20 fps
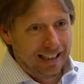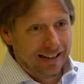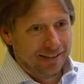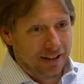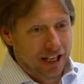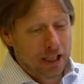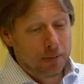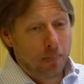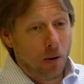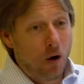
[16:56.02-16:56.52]

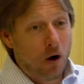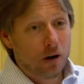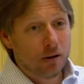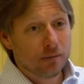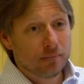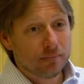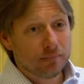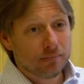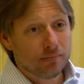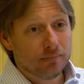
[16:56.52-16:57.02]
This
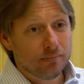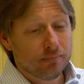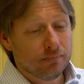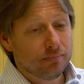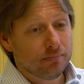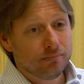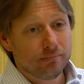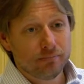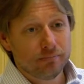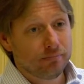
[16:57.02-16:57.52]
part,
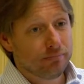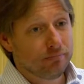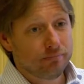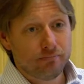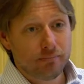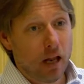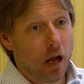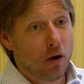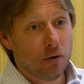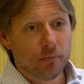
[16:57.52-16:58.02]

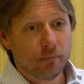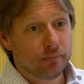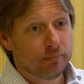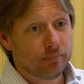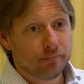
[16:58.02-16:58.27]
no.